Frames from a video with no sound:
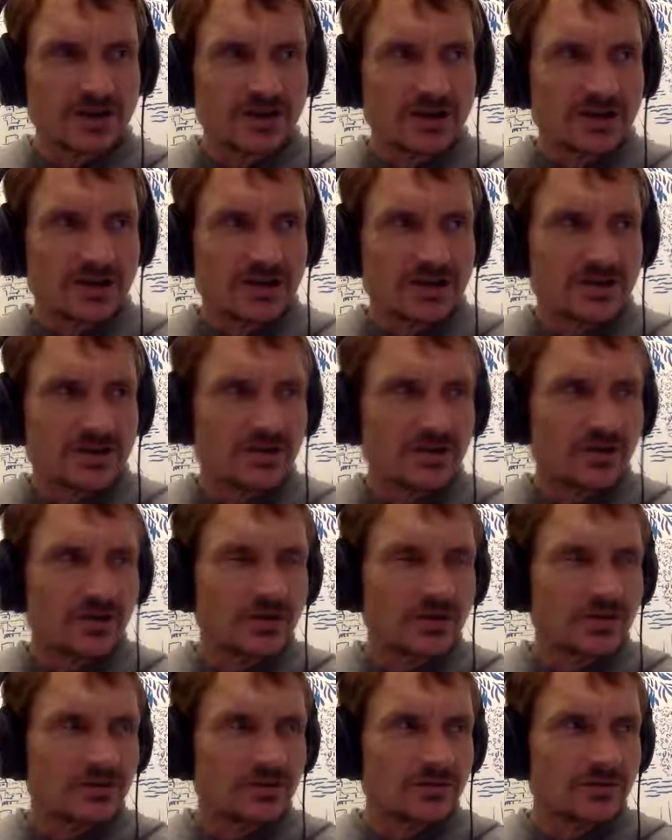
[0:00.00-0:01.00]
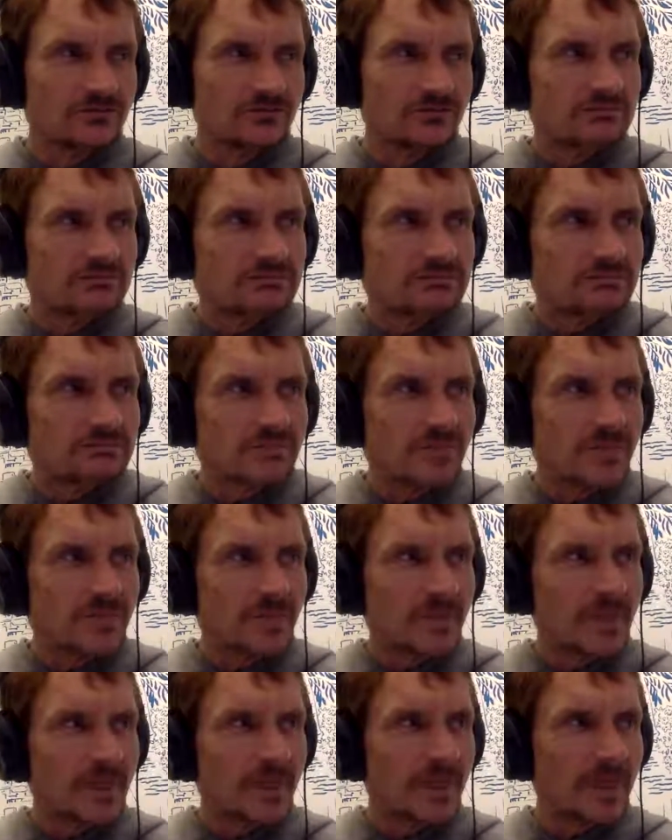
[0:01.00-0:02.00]
So
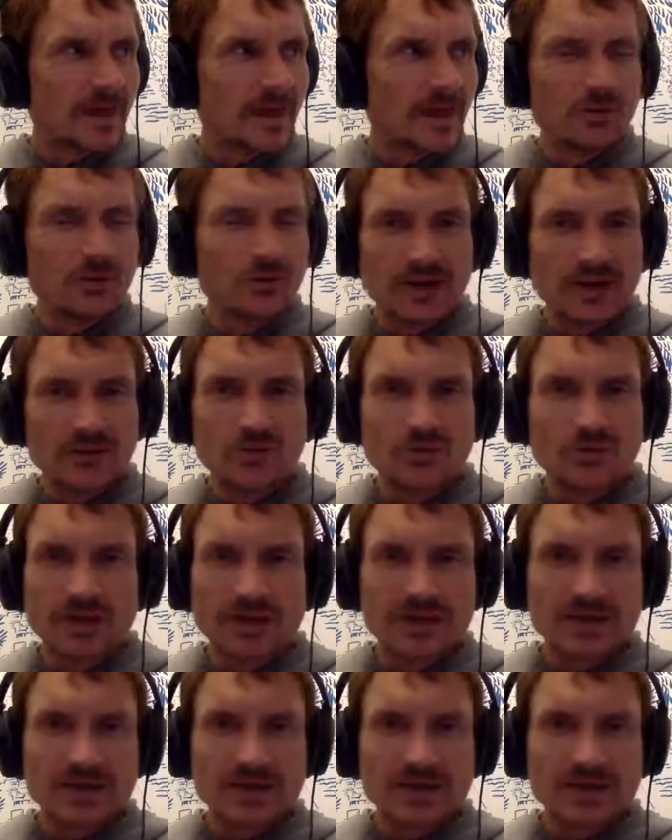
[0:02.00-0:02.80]
I read